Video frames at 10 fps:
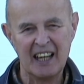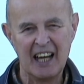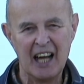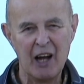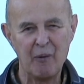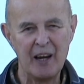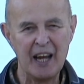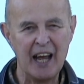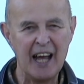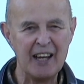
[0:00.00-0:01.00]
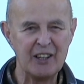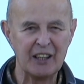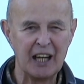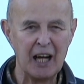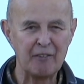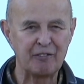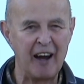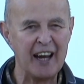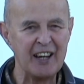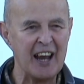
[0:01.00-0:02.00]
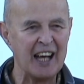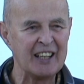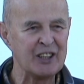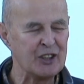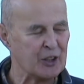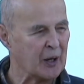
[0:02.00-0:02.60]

Uh, we had uh, Fran Nunn,